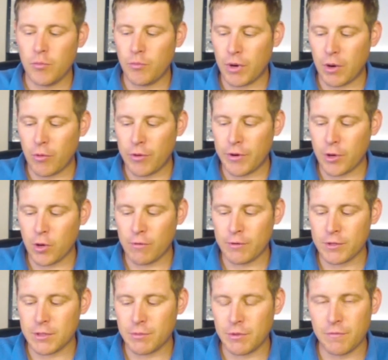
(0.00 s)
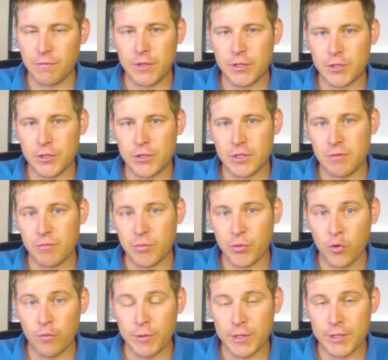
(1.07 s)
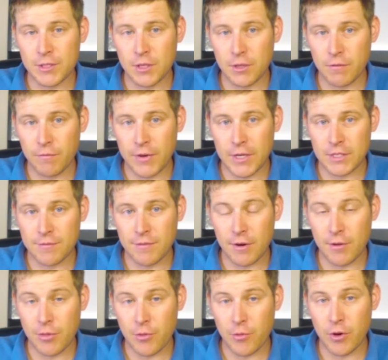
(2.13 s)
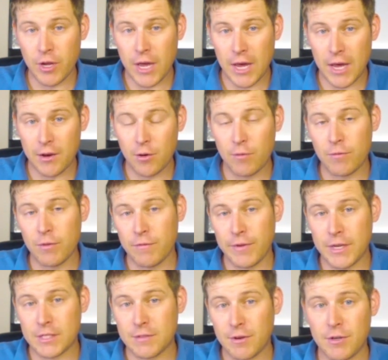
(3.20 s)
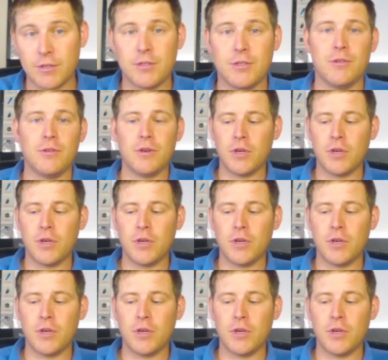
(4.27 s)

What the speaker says: But I wanted to go over some of the features and improvements that the Fastfire III had over the Fastfire II.